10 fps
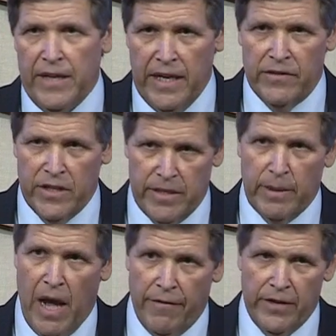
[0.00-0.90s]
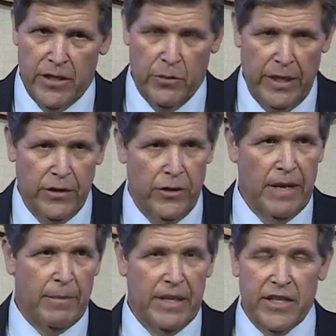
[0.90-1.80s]
that gives us some confidence that we could do
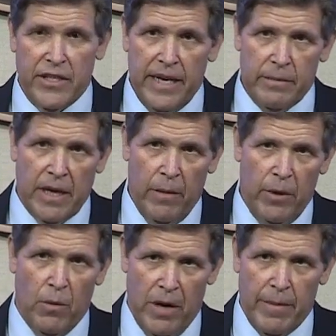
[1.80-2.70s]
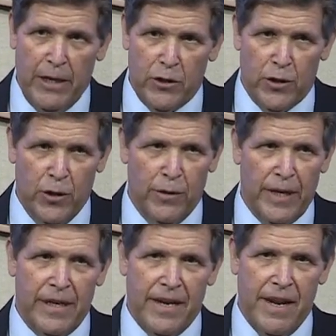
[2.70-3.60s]
that. But at the same time, we want to make sure
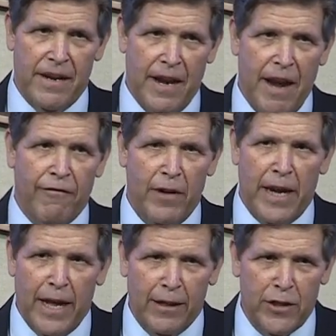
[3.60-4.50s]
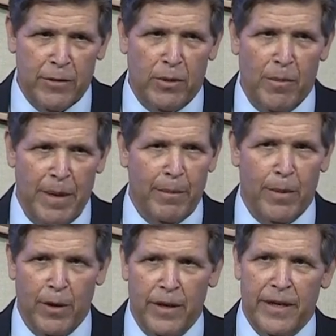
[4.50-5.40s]
that every eligible
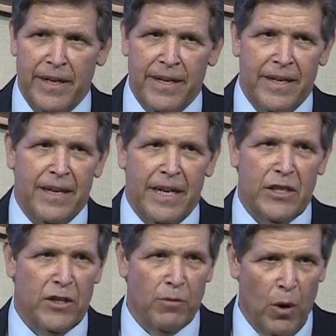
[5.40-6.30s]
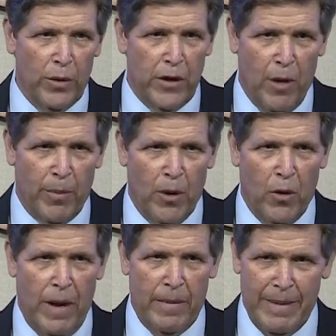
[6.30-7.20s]
member is enrolled in our
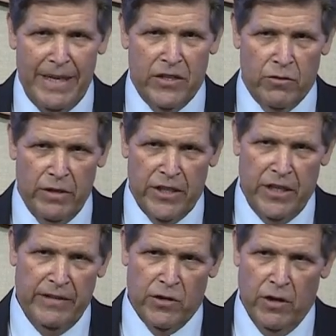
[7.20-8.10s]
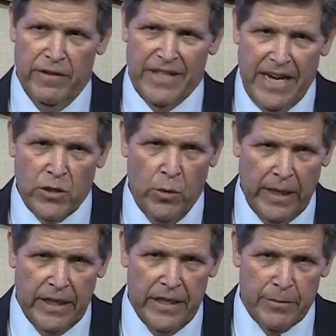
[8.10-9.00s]
program and begins to receive service as
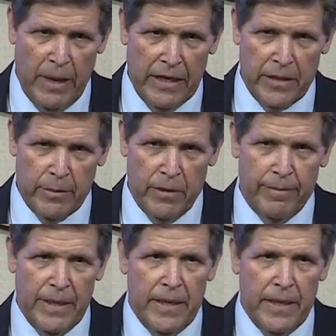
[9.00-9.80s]
quickly as possible.